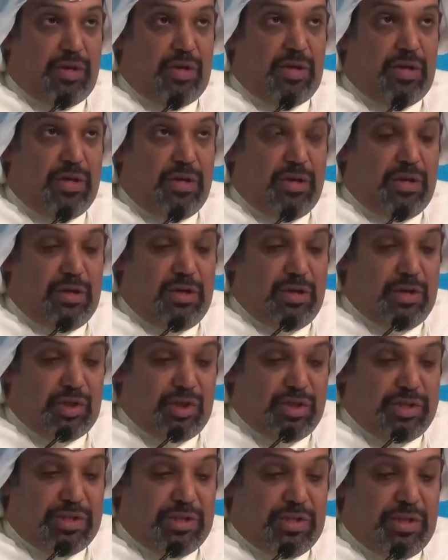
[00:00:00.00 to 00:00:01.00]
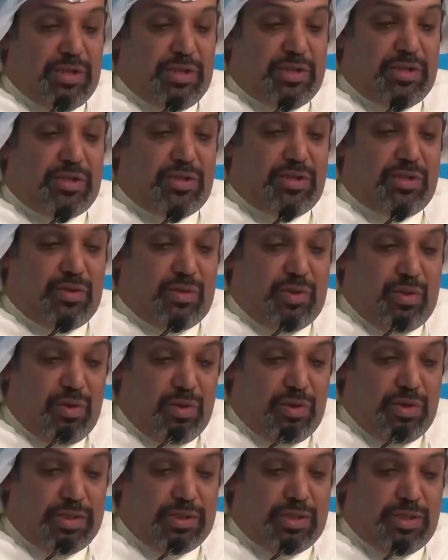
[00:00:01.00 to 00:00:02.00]
logistics,
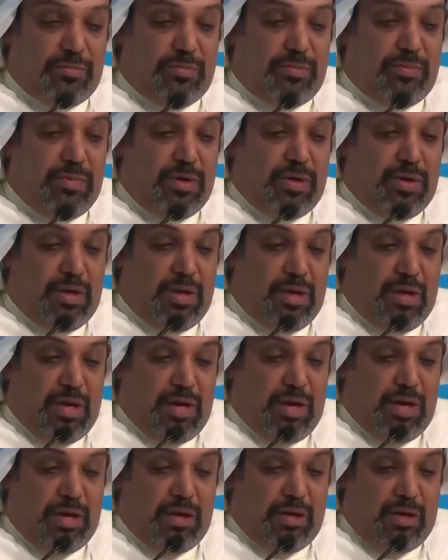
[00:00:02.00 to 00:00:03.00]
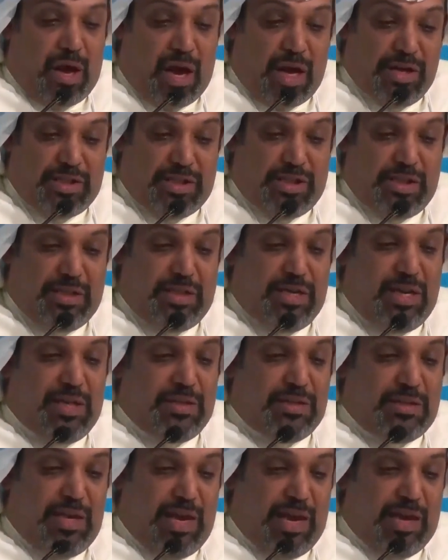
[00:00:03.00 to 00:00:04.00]
tourism, ICT and
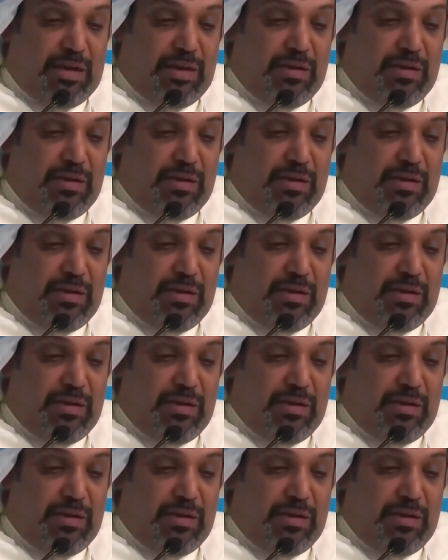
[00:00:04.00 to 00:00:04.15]
tech.